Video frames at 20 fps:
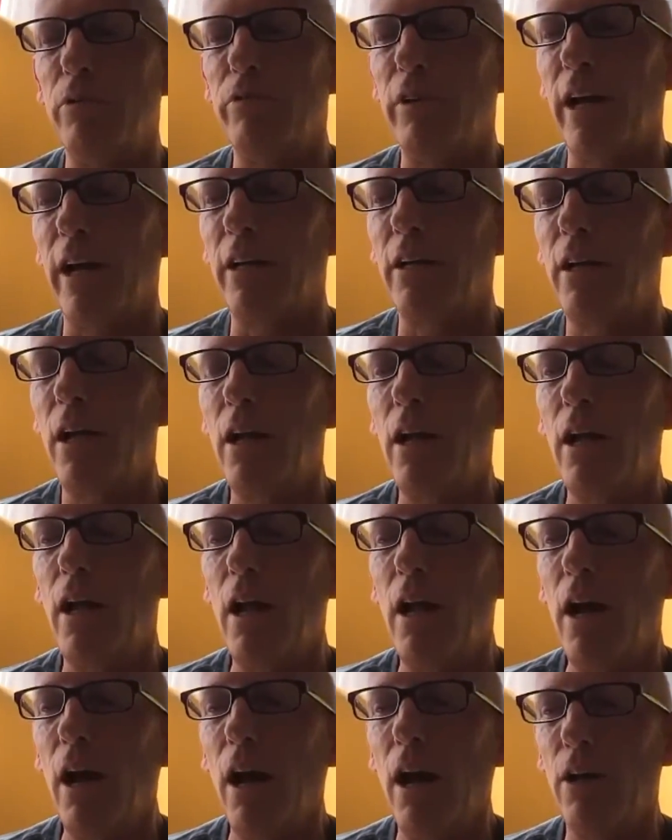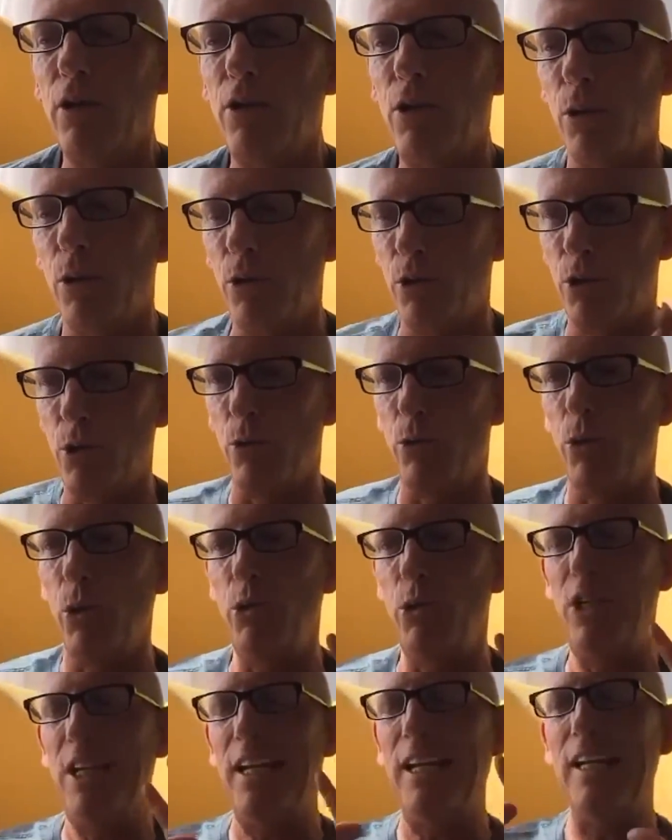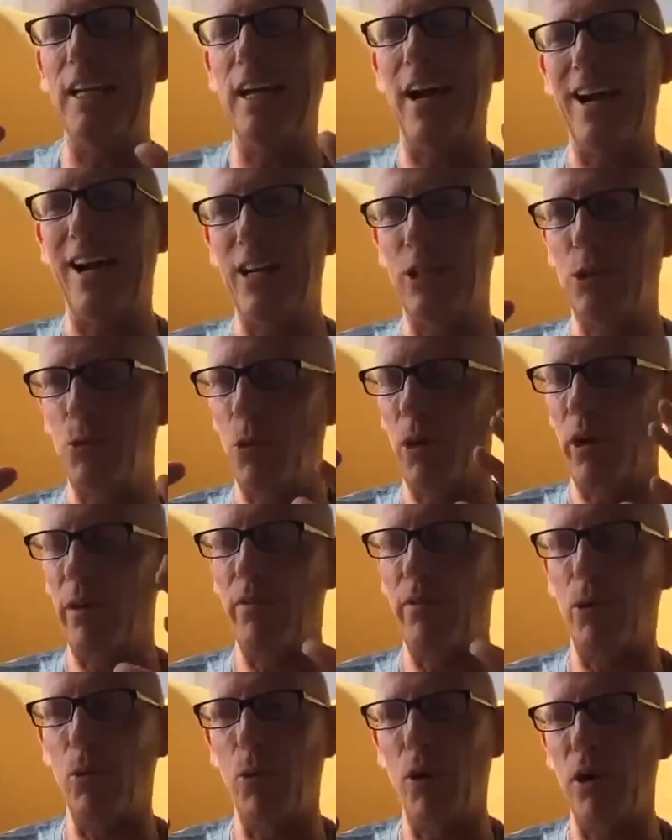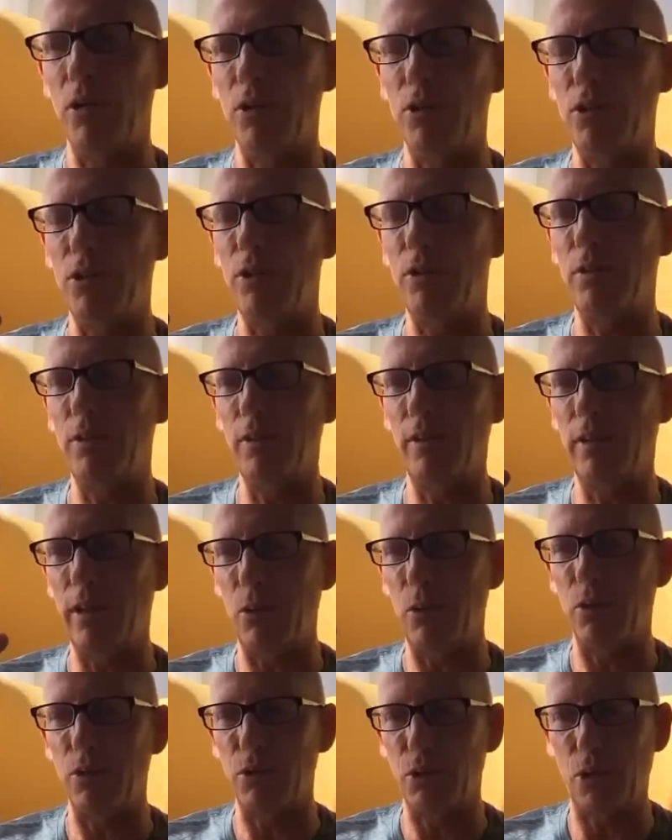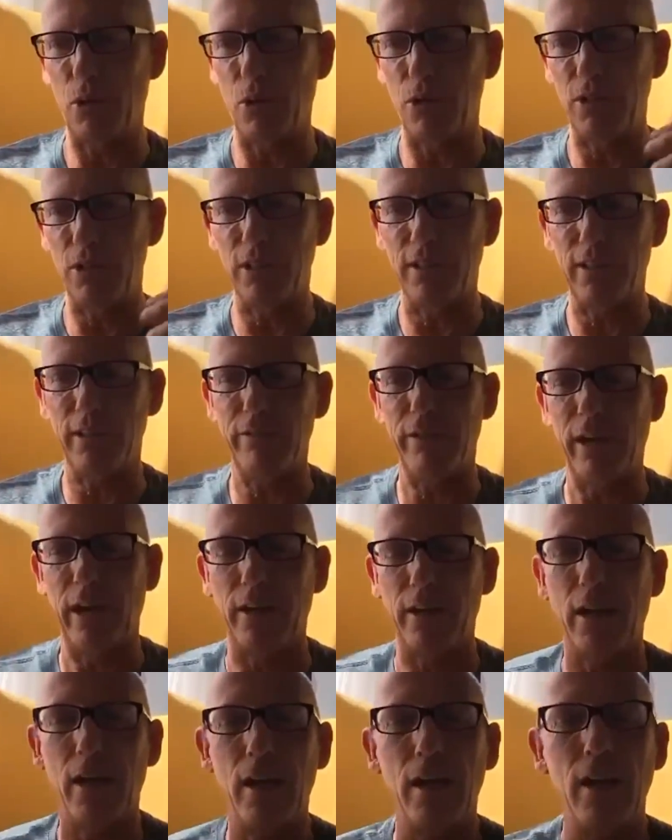effect, to routinize whatever it was that was causing the effect.